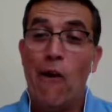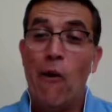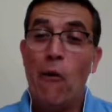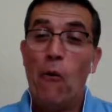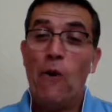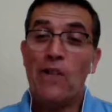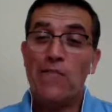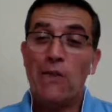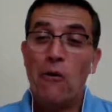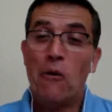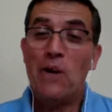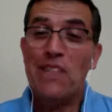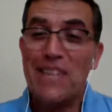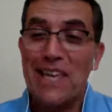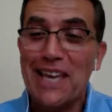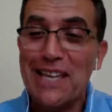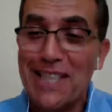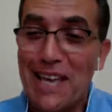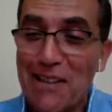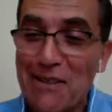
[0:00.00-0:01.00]
One
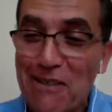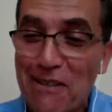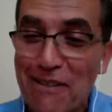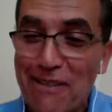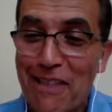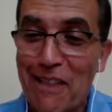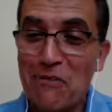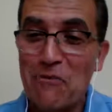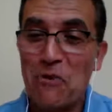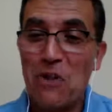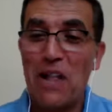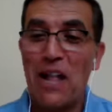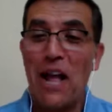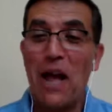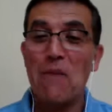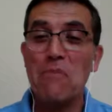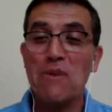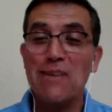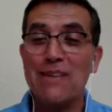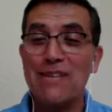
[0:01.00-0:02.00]
thing that will
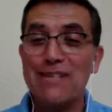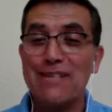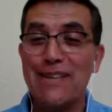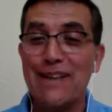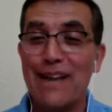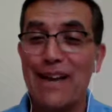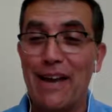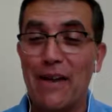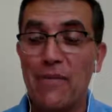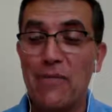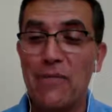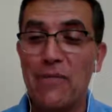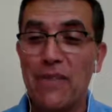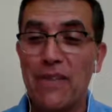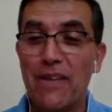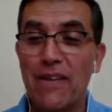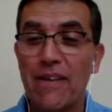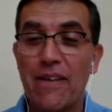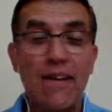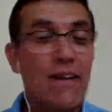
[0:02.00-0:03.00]
happen is
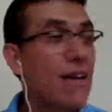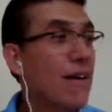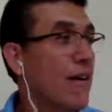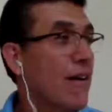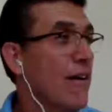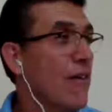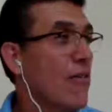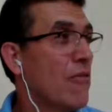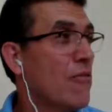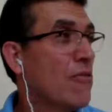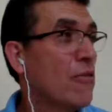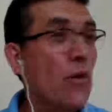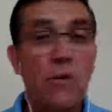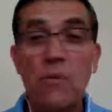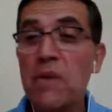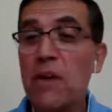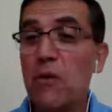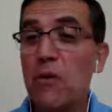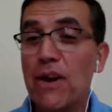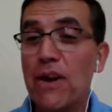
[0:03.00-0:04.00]
for
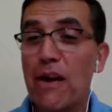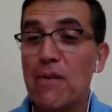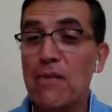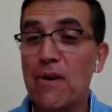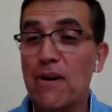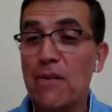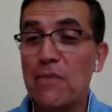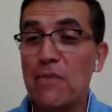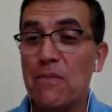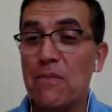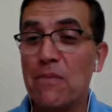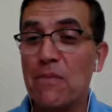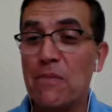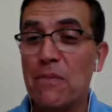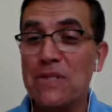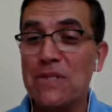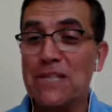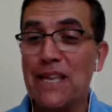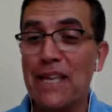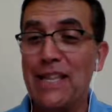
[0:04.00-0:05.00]
me, when I'm
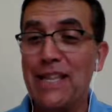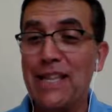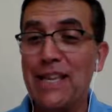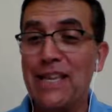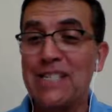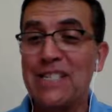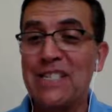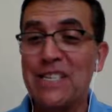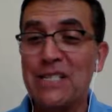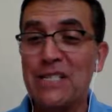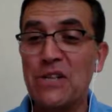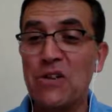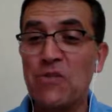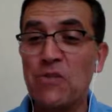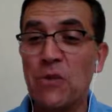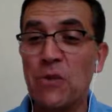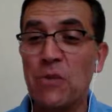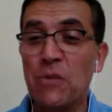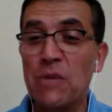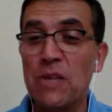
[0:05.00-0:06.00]
presenting, it's easier
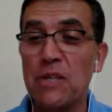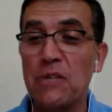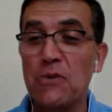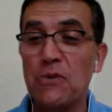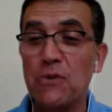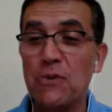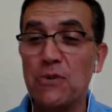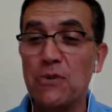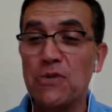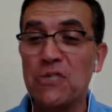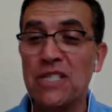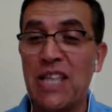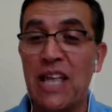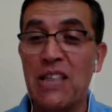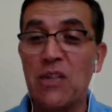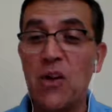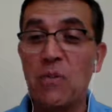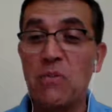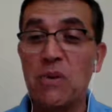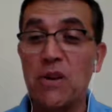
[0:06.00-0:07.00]
for me to
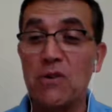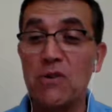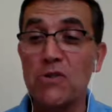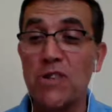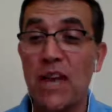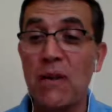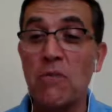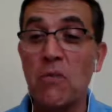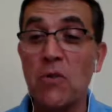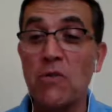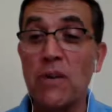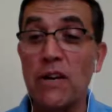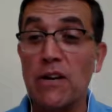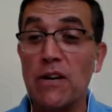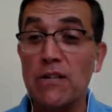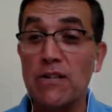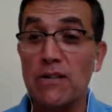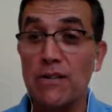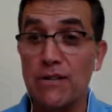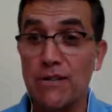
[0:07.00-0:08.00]
stand up because I move a
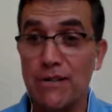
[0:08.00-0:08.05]
lot.